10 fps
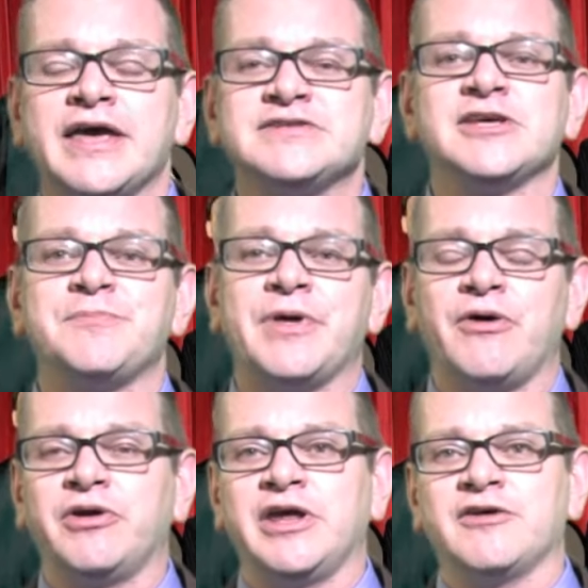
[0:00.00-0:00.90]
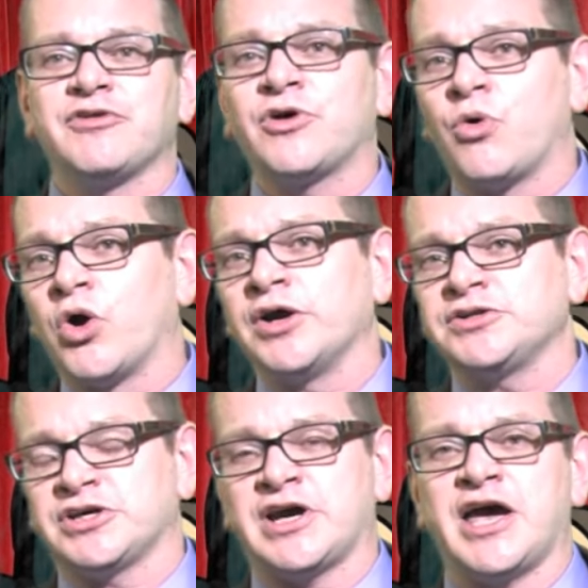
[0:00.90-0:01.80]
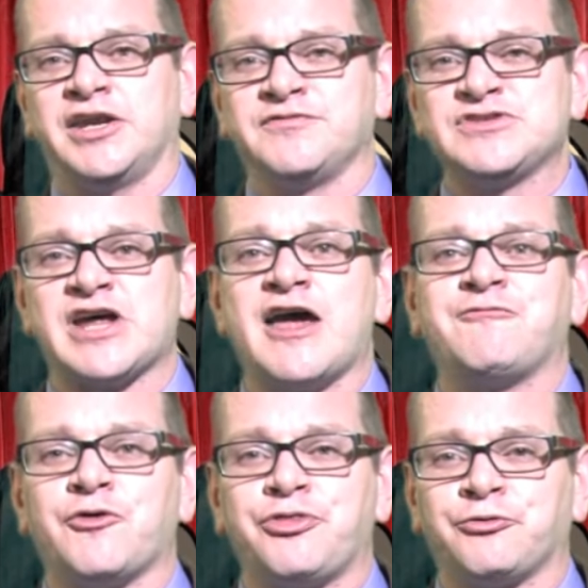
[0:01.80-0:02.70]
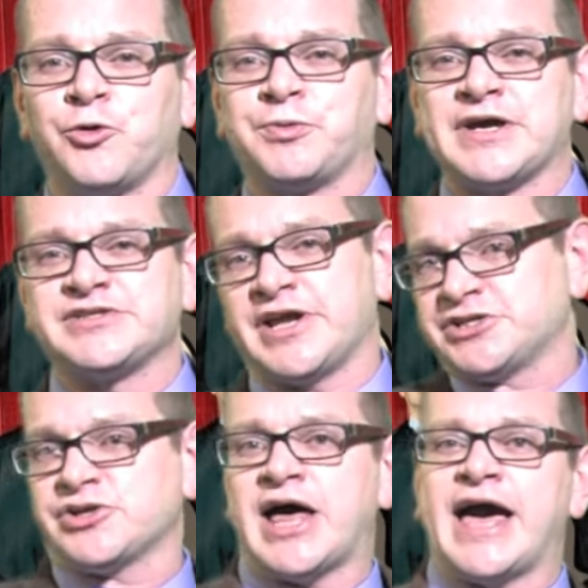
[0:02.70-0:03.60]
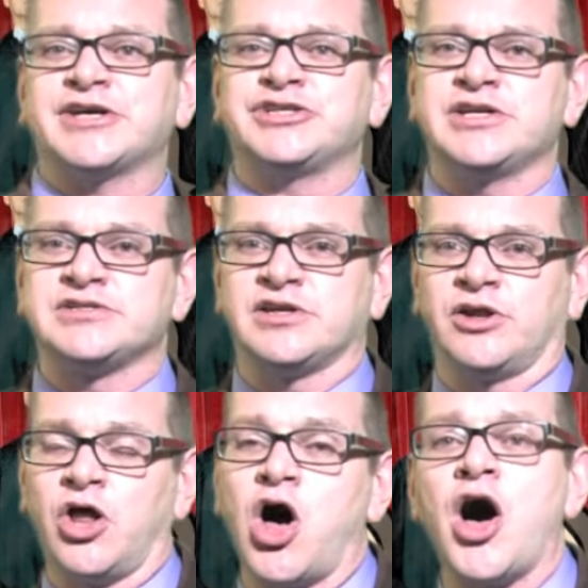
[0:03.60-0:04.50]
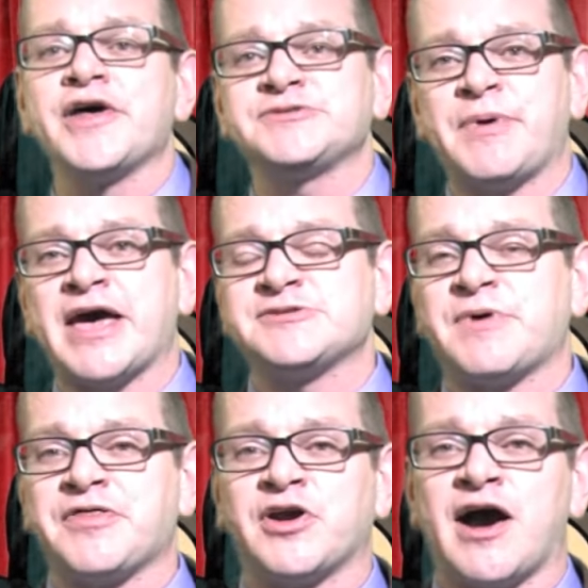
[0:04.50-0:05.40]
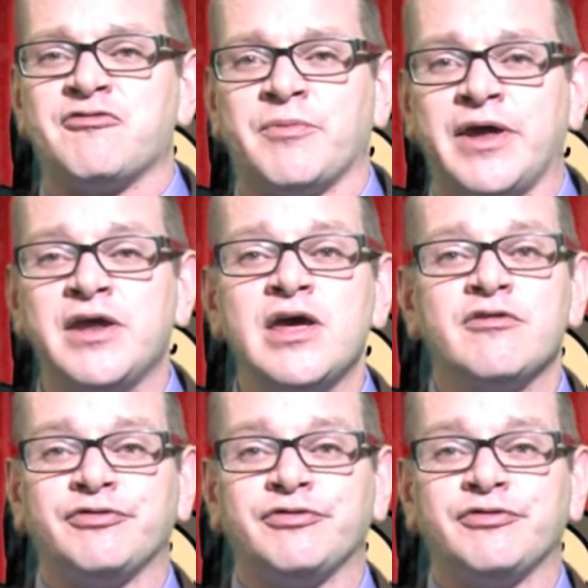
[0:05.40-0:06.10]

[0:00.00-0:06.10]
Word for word: is the ability of the court to kind of cipher through presidential actions and laws passed by the government,